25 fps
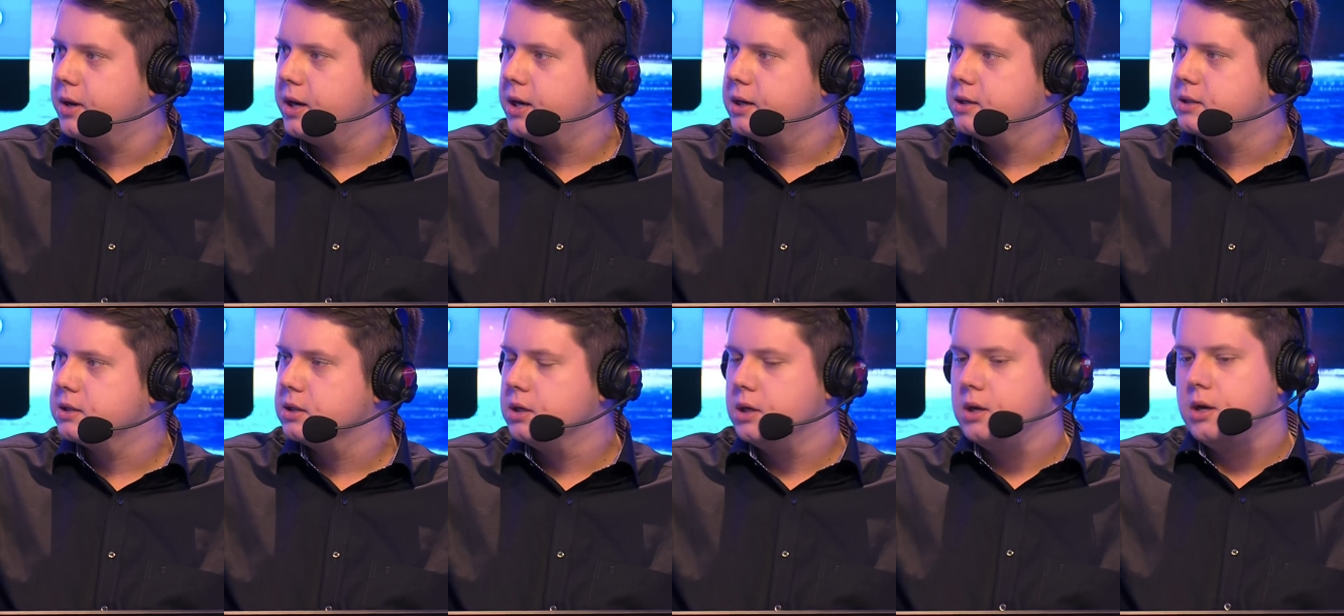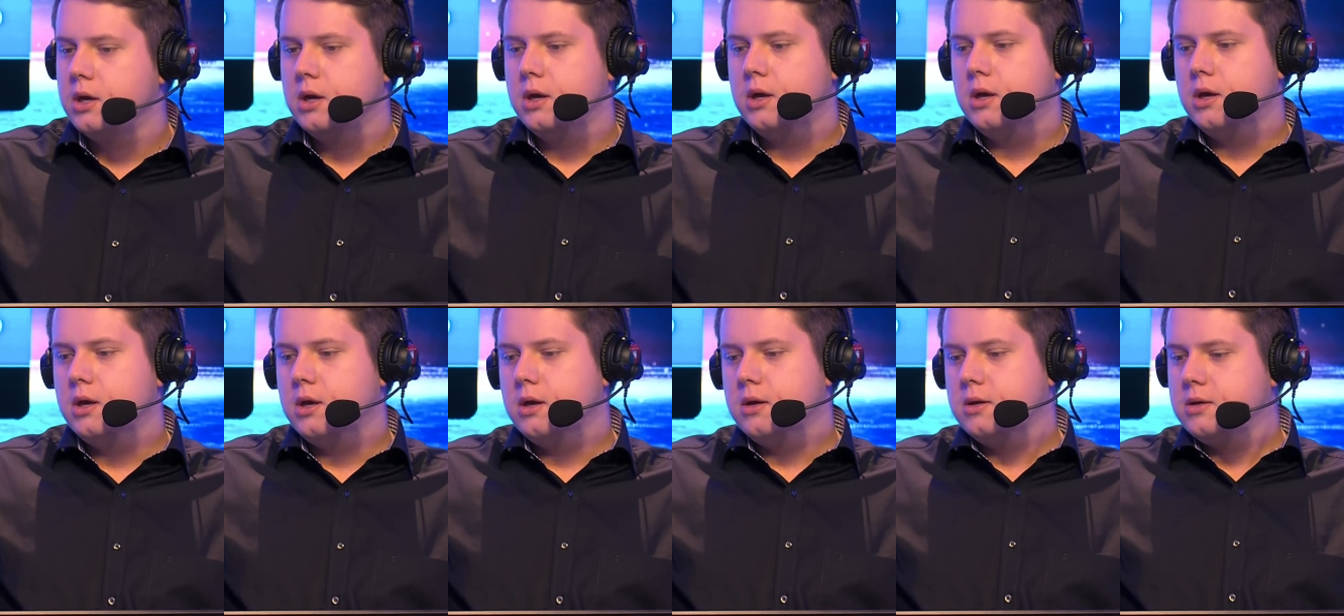And
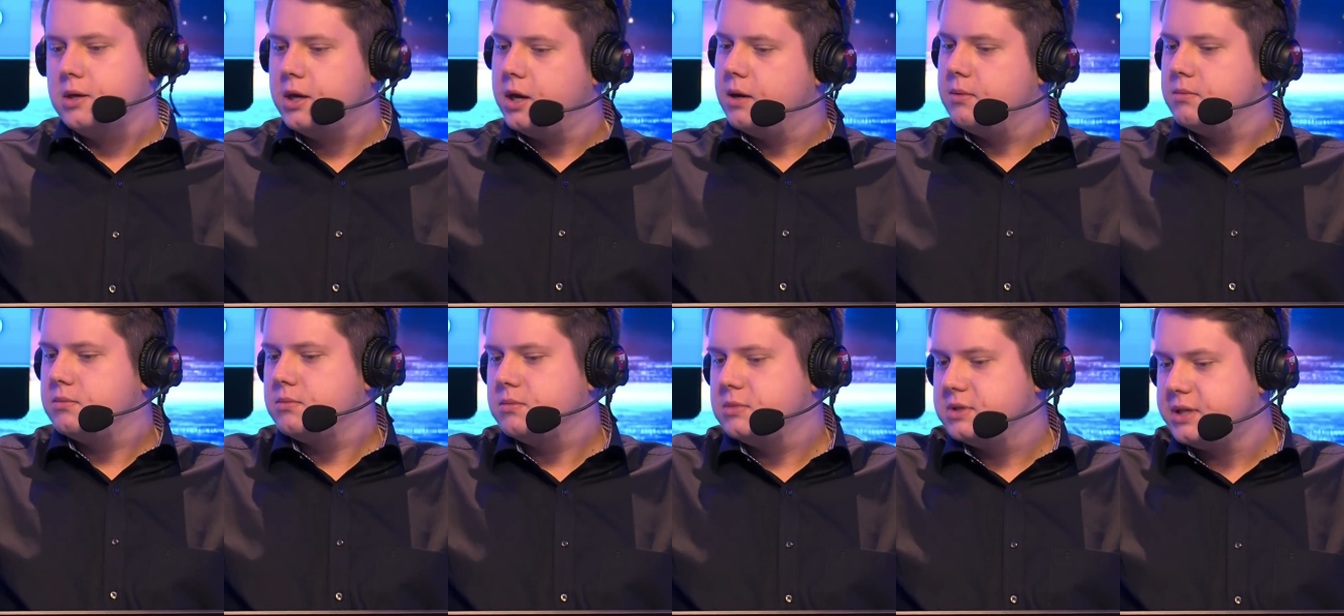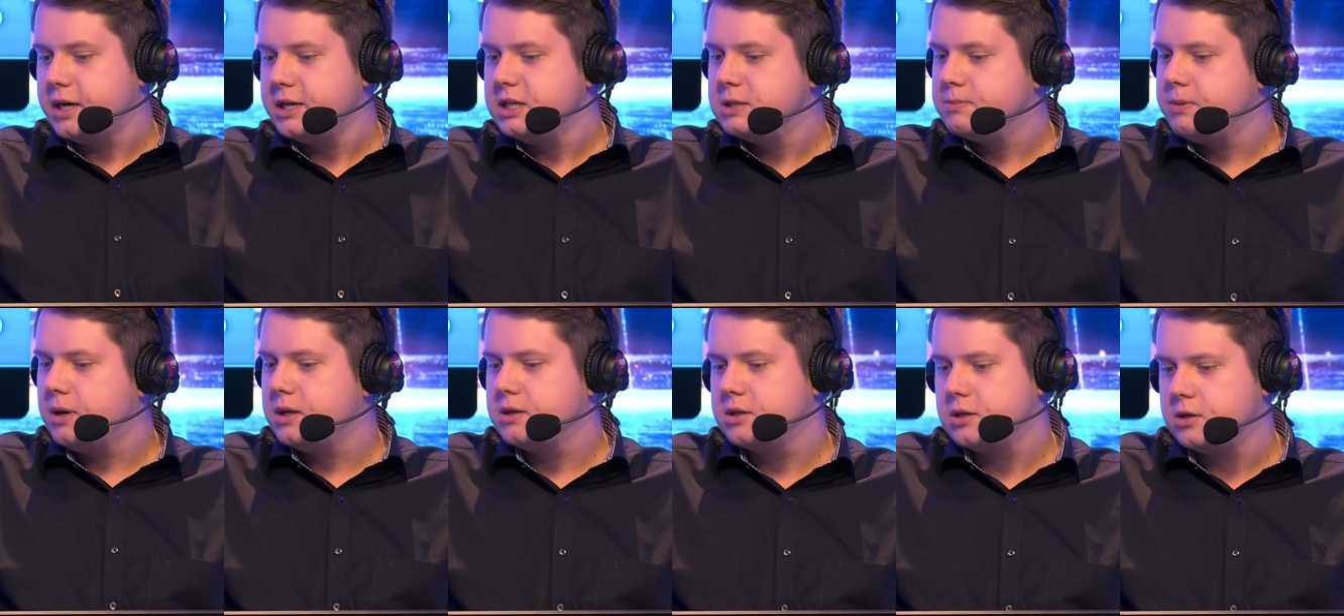yeah, Zion
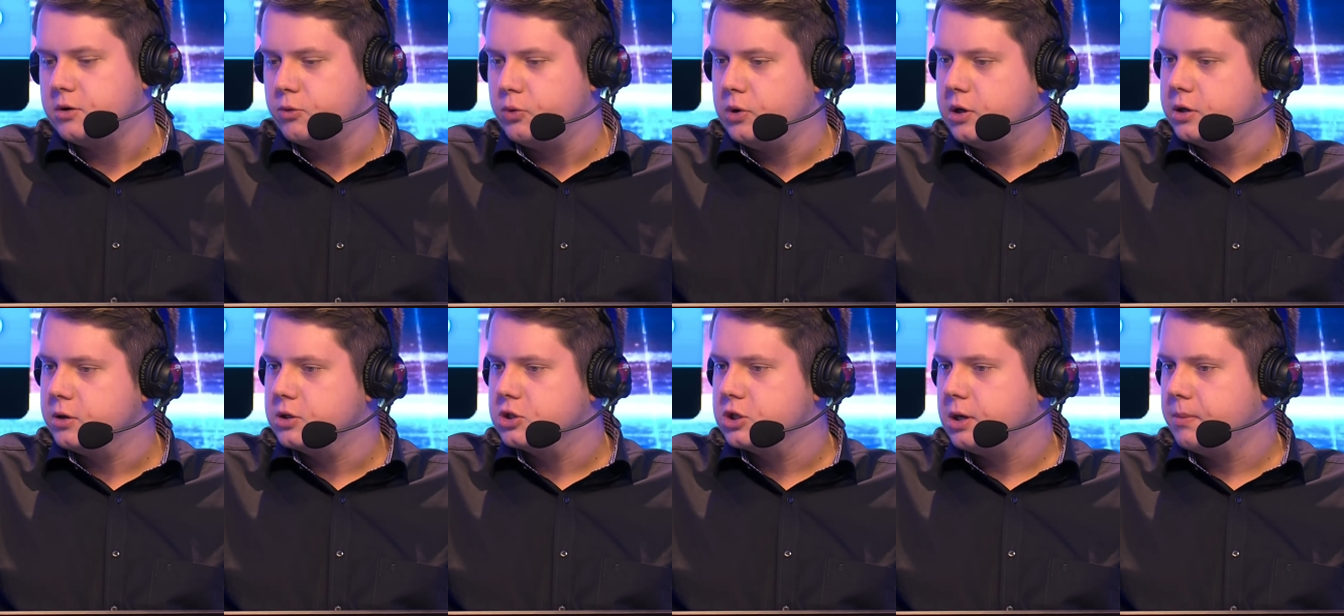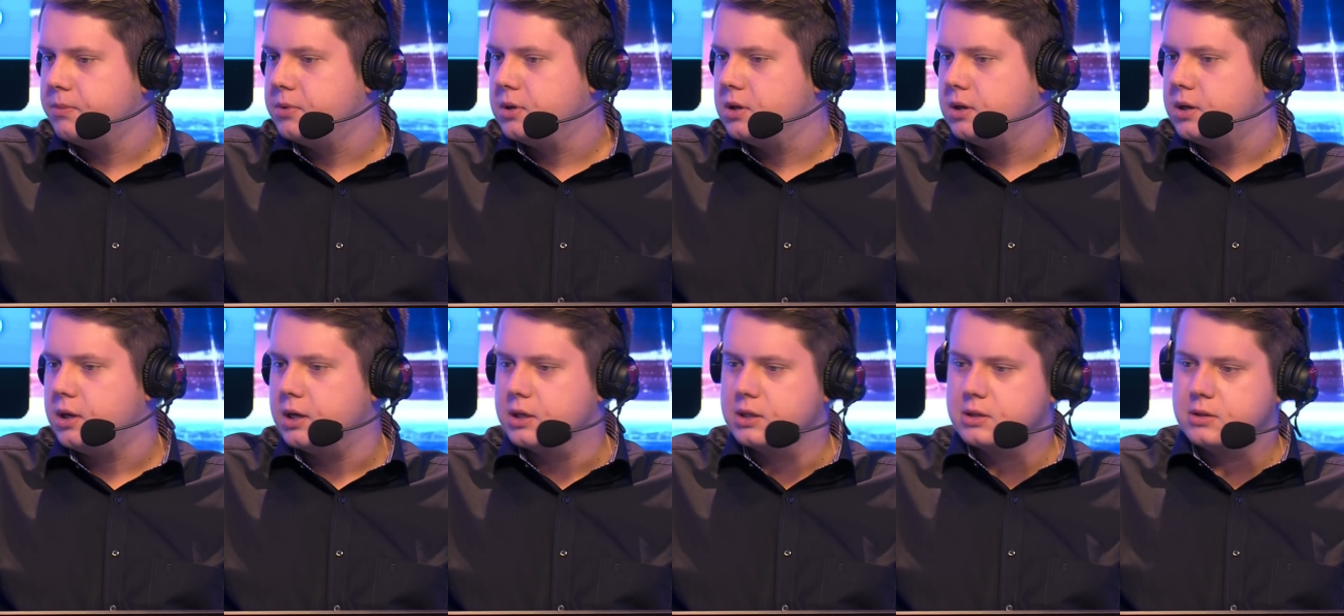Spartan did a really good job
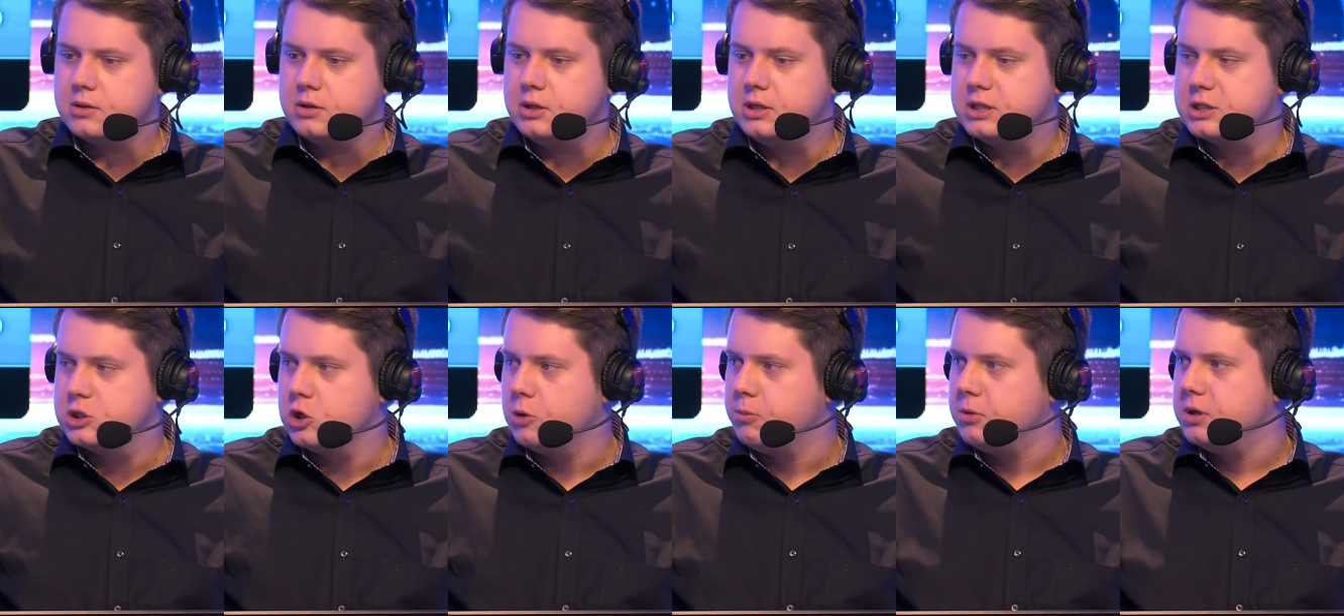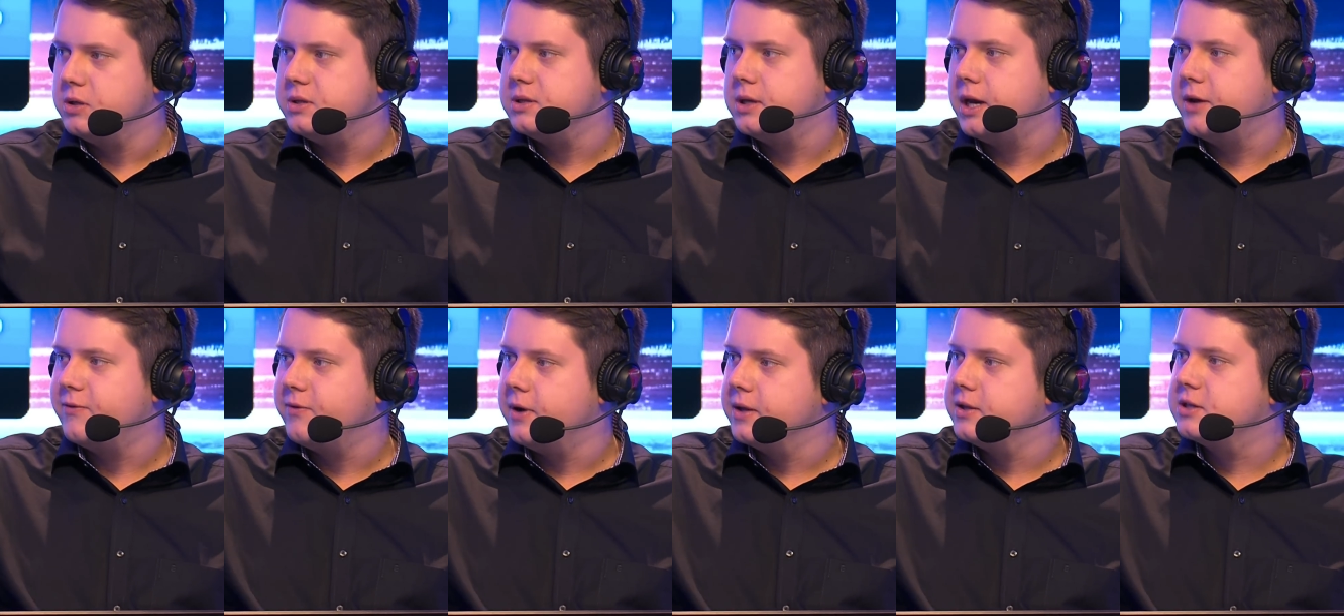here. Like, he snowballed
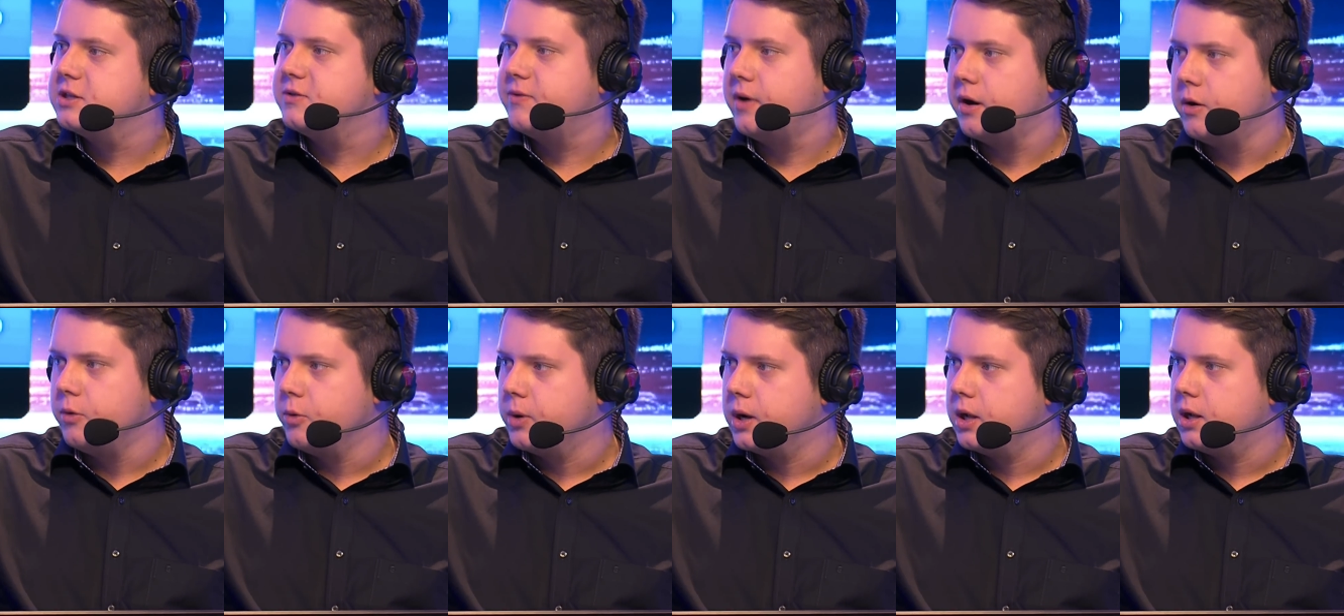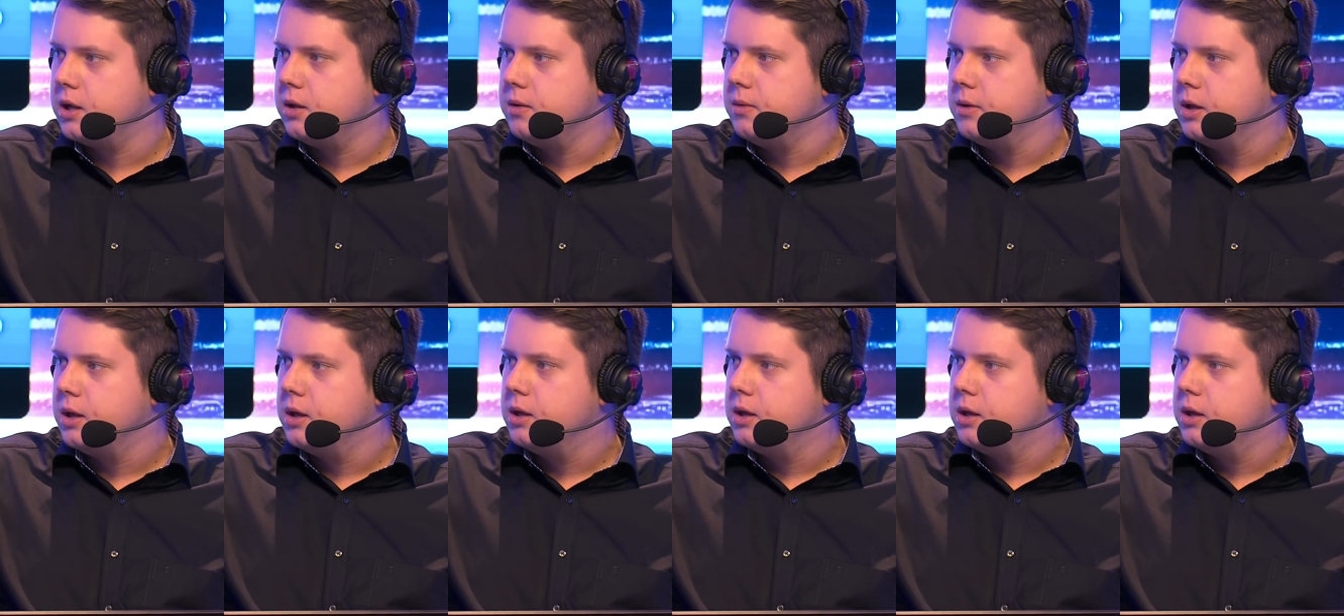the advantage very well.